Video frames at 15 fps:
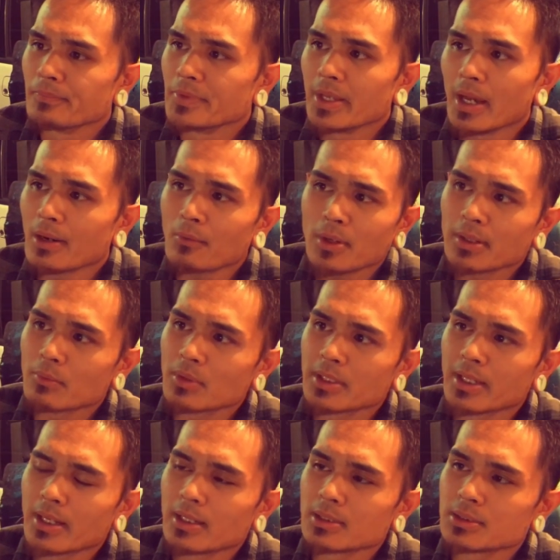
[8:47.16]
Yeah, I don't want to
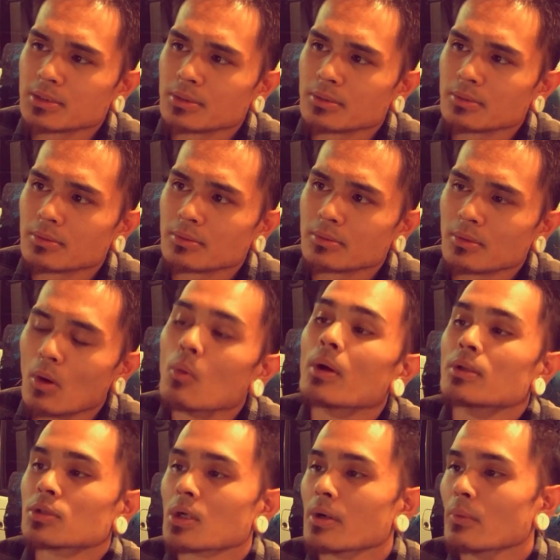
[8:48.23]
really get into, oh,
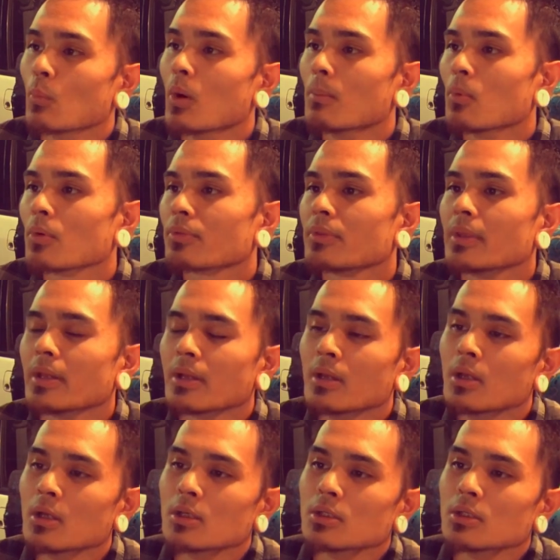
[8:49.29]
and sorry, one more thing.